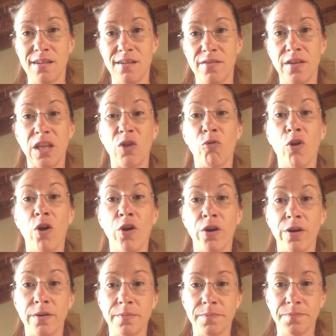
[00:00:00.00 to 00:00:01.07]
feeling
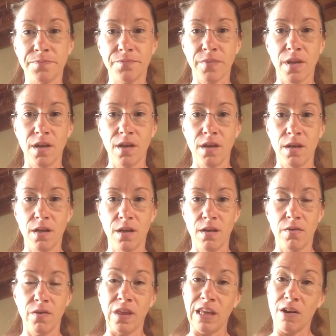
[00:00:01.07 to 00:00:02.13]
wrong,
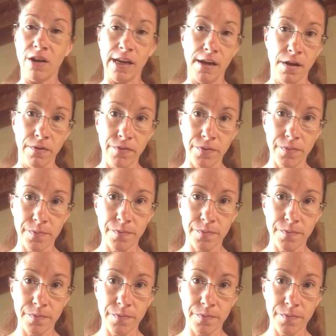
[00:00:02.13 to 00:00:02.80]
feeling not enough.